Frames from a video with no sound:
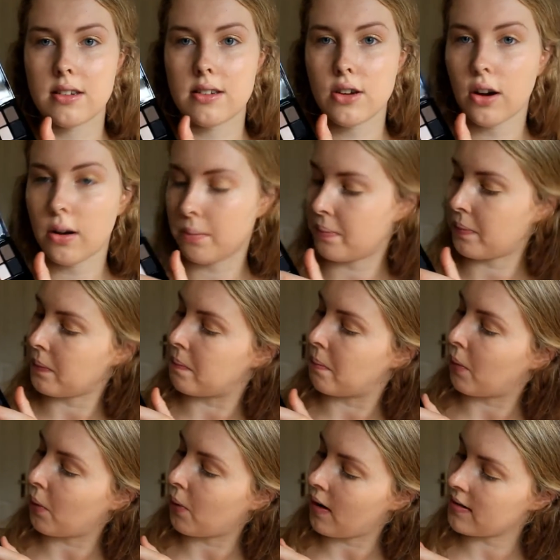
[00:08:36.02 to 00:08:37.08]
top
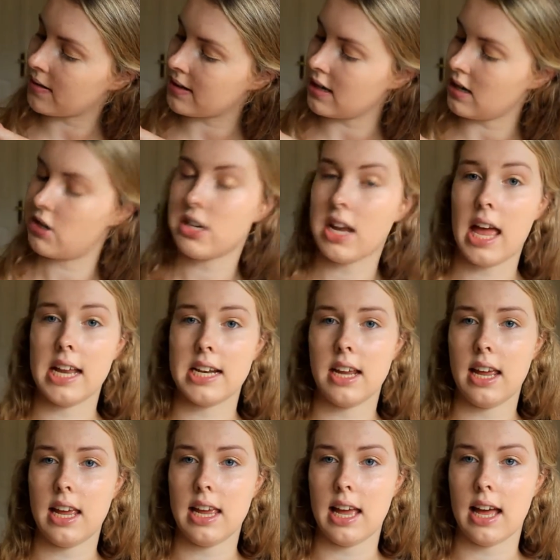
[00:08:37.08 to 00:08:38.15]
bronzy shade
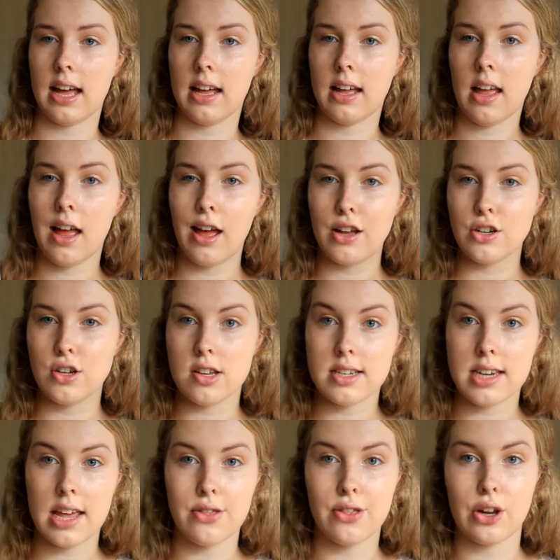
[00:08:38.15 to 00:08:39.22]
here
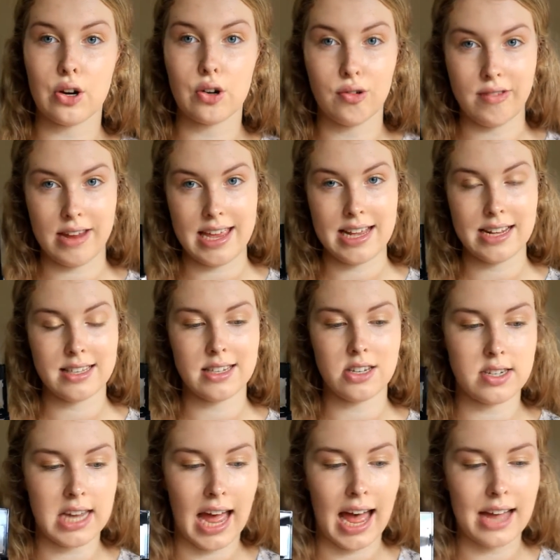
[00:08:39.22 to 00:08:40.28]
just in the crease
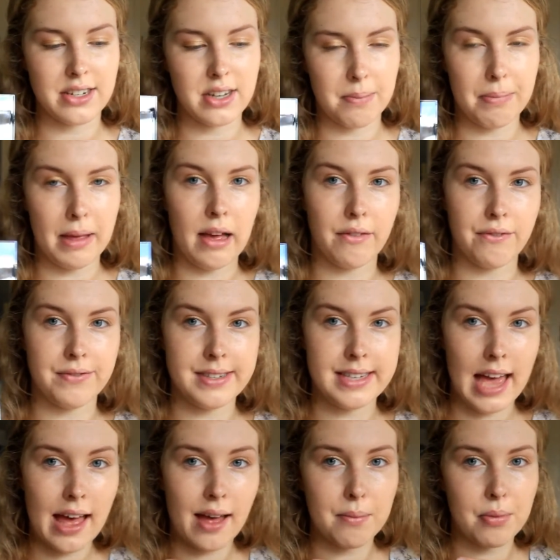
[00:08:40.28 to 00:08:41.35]
to add a bit of
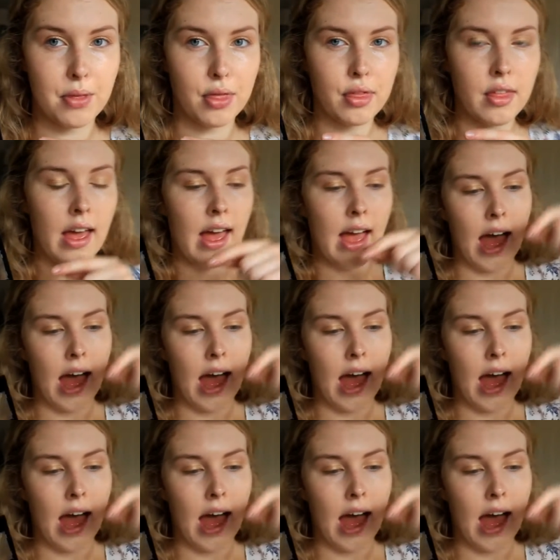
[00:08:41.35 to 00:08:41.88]
depth